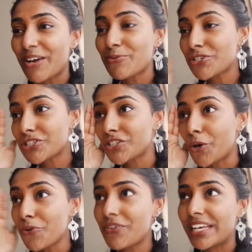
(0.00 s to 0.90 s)
I was just
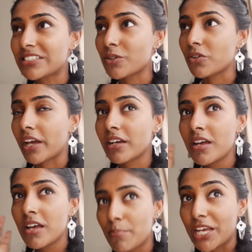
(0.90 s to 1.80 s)
so fixed on like,
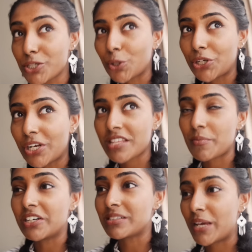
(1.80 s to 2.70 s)
make sure you look at
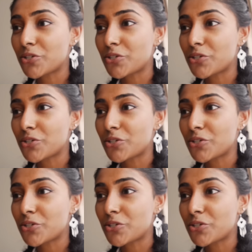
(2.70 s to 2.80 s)
the mirrors,